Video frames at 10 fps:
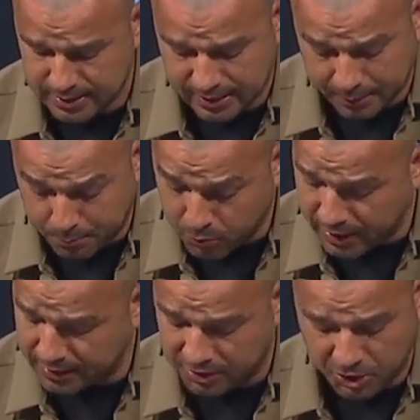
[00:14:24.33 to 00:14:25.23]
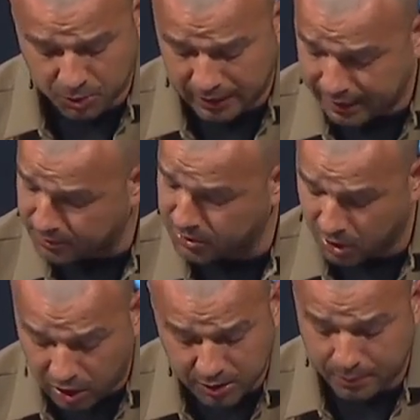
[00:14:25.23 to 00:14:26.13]
I pray that you don't have to
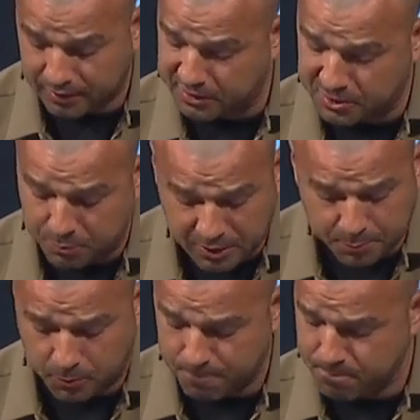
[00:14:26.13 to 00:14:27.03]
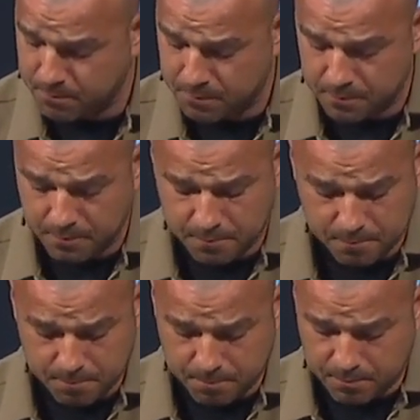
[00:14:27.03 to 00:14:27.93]
talk about these people
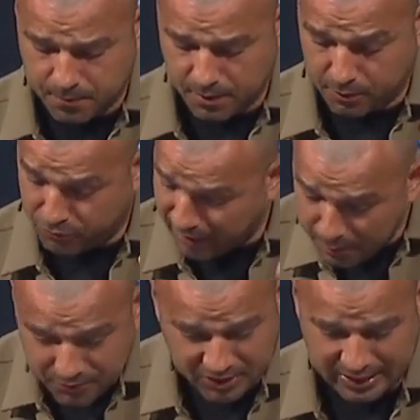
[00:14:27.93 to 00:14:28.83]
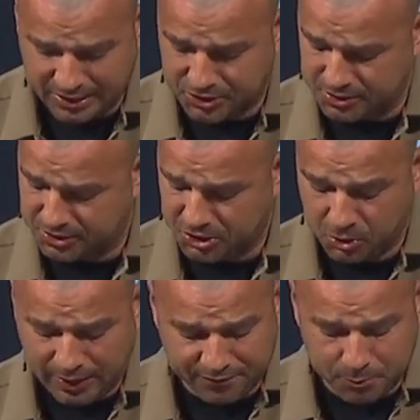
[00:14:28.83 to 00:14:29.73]
on family vacations. You
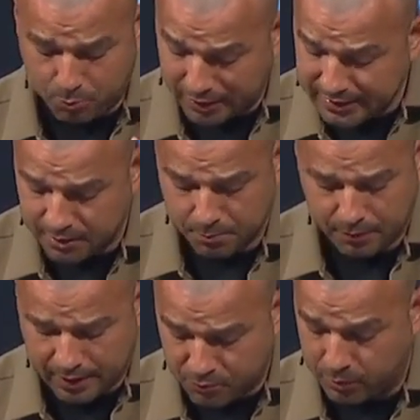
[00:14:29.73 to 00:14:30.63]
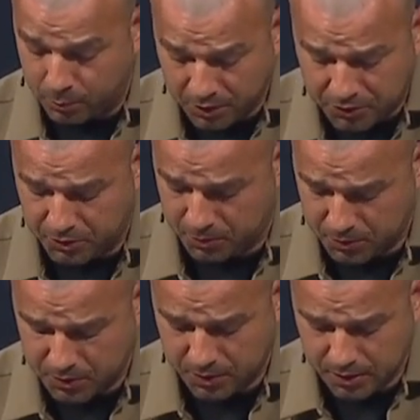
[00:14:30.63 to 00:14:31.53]
don't have to bring them everywhere with you.
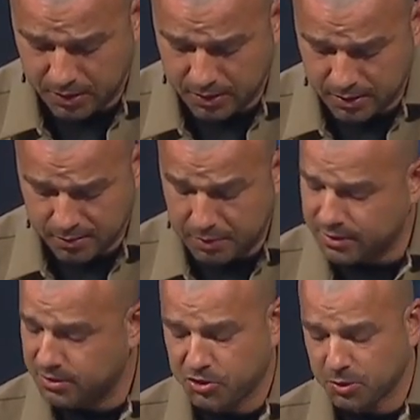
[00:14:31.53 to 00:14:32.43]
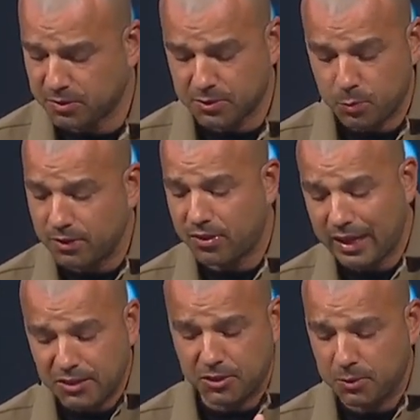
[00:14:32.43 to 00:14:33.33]
Because the truth is, what
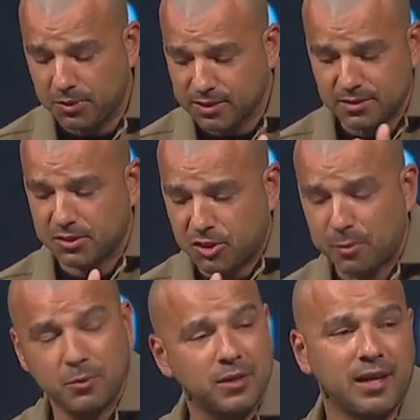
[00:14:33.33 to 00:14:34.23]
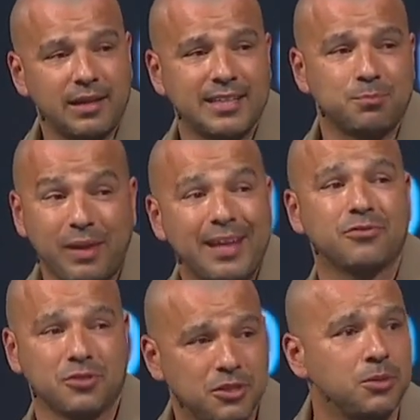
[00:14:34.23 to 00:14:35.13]
they do doesn't determine what God has planned
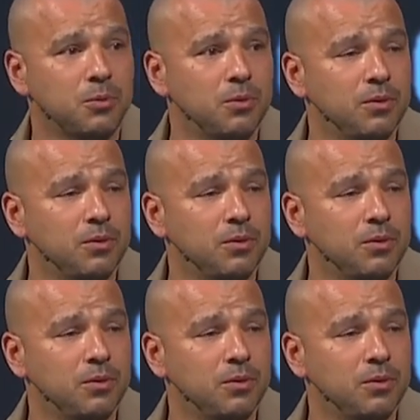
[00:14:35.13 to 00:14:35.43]
for you.